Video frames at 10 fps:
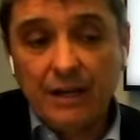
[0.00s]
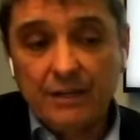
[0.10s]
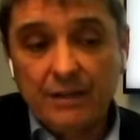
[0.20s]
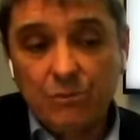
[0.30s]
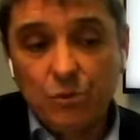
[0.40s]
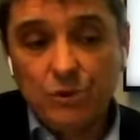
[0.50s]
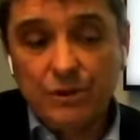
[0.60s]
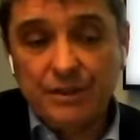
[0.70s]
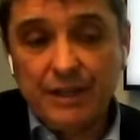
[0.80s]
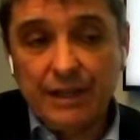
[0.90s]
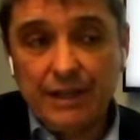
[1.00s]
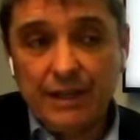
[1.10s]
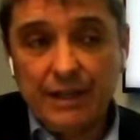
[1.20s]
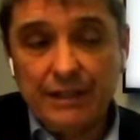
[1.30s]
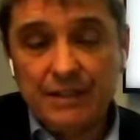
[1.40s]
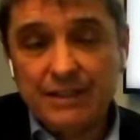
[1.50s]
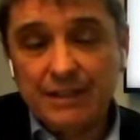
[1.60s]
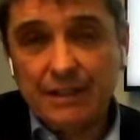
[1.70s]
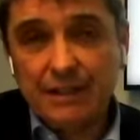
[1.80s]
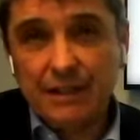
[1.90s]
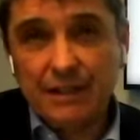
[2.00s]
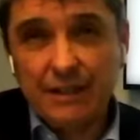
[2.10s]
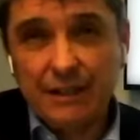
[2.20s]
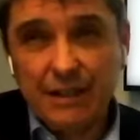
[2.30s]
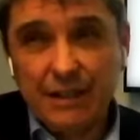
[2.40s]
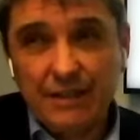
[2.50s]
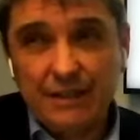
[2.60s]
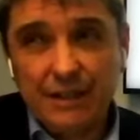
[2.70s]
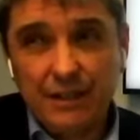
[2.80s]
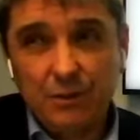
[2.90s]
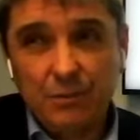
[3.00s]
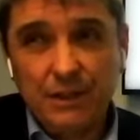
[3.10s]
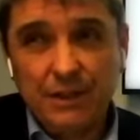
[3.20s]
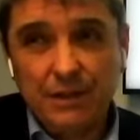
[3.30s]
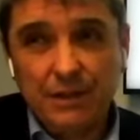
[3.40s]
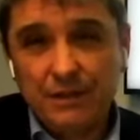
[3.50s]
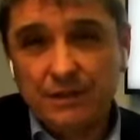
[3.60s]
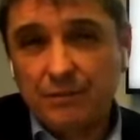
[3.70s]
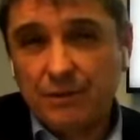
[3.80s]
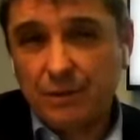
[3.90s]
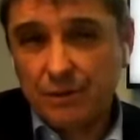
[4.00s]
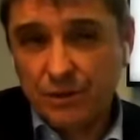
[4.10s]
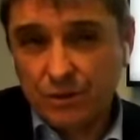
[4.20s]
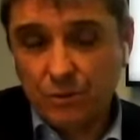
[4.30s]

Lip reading: I would say it's there because of our